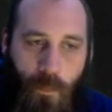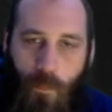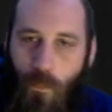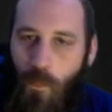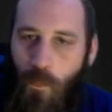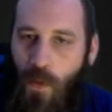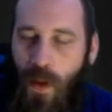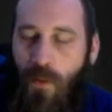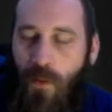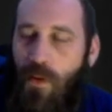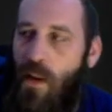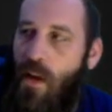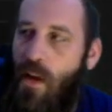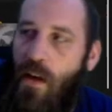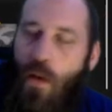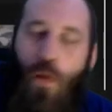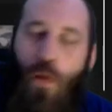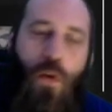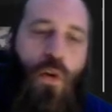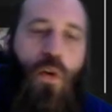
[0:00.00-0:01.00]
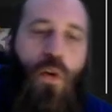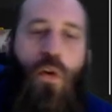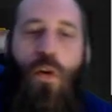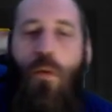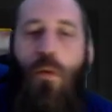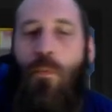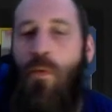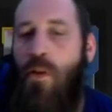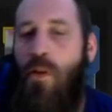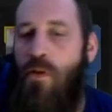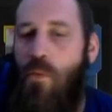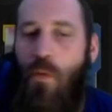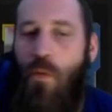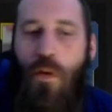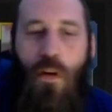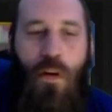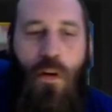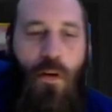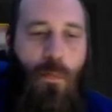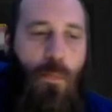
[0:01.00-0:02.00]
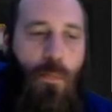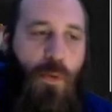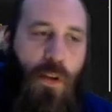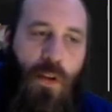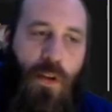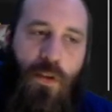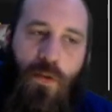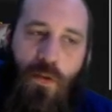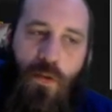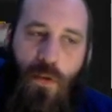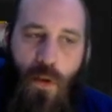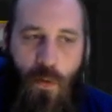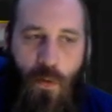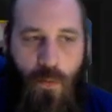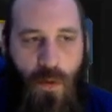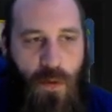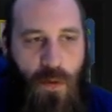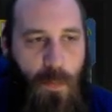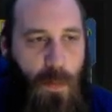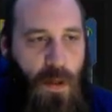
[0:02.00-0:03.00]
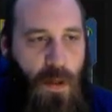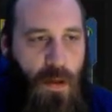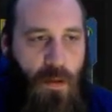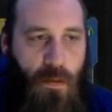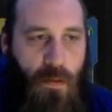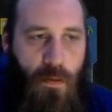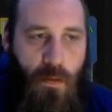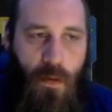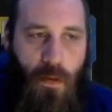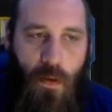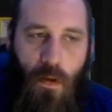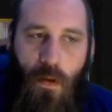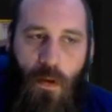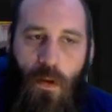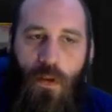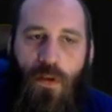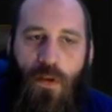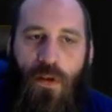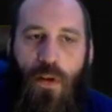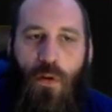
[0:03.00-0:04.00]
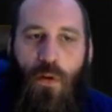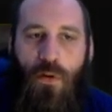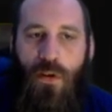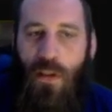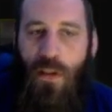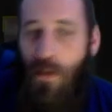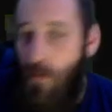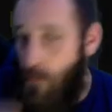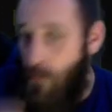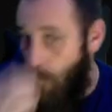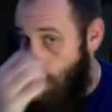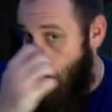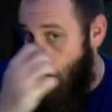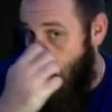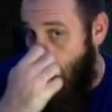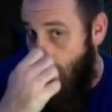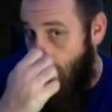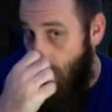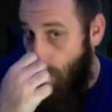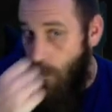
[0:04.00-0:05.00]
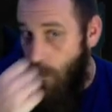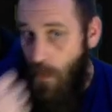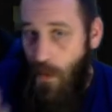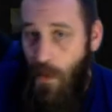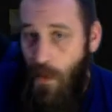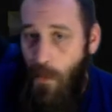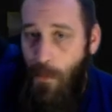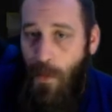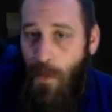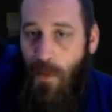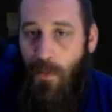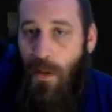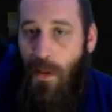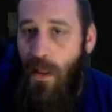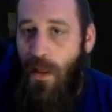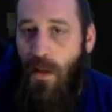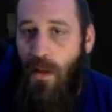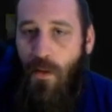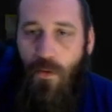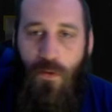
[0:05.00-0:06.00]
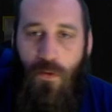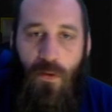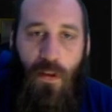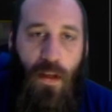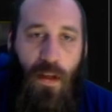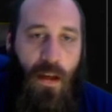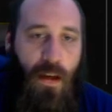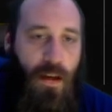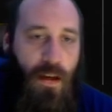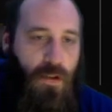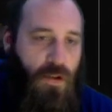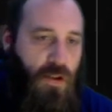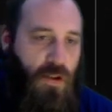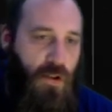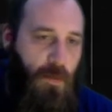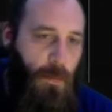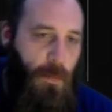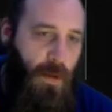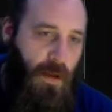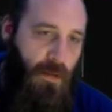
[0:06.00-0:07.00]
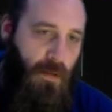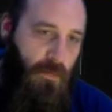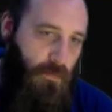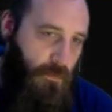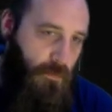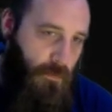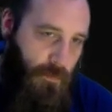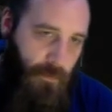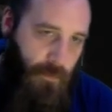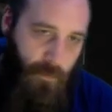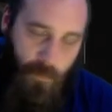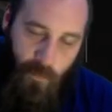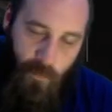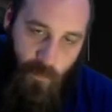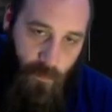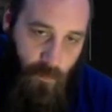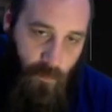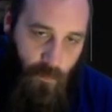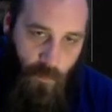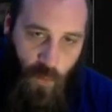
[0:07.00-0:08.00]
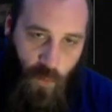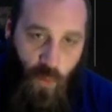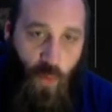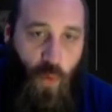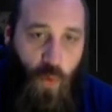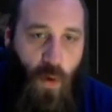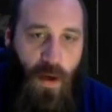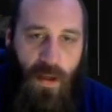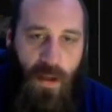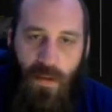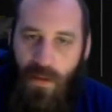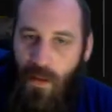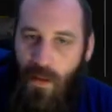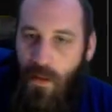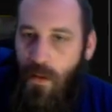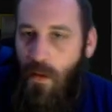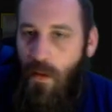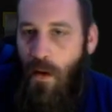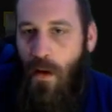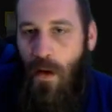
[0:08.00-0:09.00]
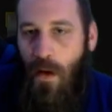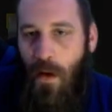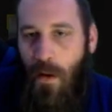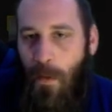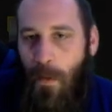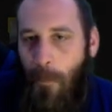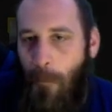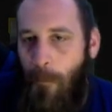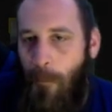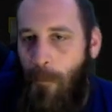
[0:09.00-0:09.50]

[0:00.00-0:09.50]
With everything going on, plus work, plus, this being snow season for me coming up and everything else, it's just been crazy. But